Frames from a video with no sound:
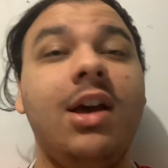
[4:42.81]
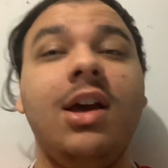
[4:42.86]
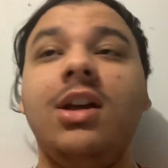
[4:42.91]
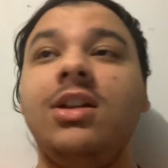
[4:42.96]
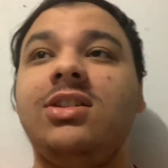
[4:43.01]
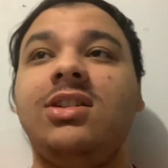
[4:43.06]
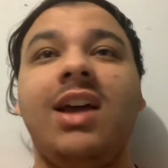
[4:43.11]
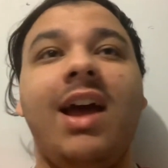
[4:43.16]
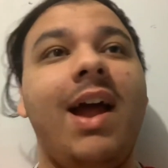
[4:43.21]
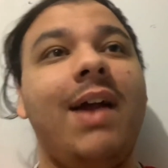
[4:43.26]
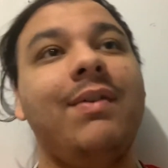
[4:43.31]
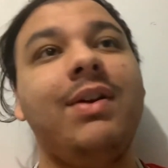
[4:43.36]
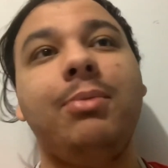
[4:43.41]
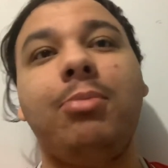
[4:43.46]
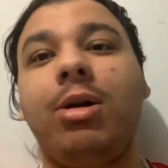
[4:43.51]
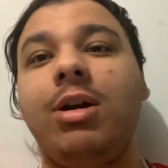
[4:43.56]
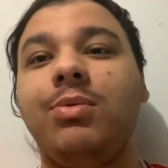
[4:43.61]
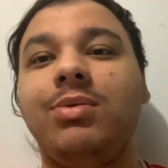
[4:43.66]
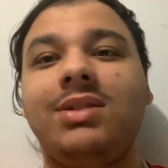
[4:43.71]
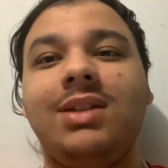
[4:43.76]
So
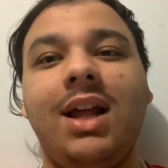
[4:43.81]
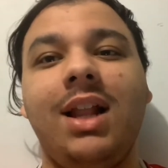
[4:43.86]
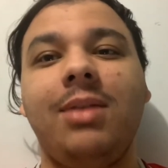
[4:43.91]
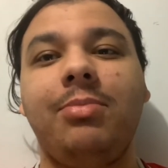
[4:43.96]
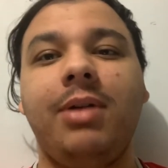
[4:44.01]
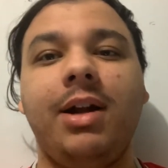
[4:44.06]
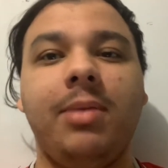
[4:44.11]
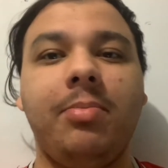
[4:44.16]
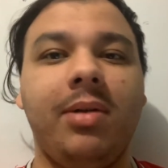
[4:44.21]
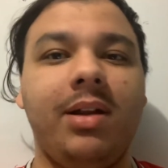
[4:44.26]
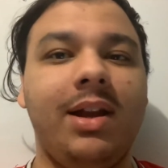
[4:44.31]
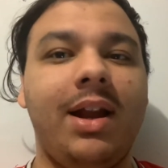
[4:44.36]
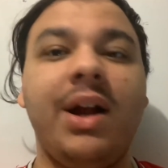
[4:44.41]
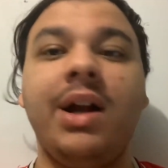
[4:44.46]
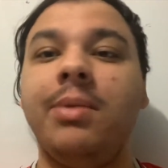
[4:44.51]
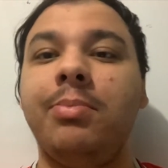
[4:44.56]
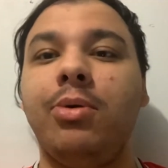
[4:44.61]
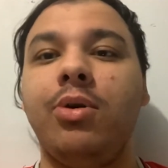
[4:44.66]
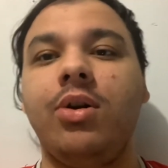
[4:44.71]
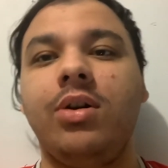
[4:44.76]
everybody was celebrating but Larry
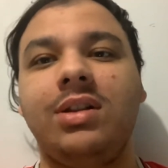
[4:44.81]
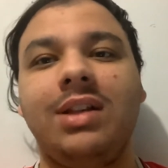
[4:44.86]
Bird.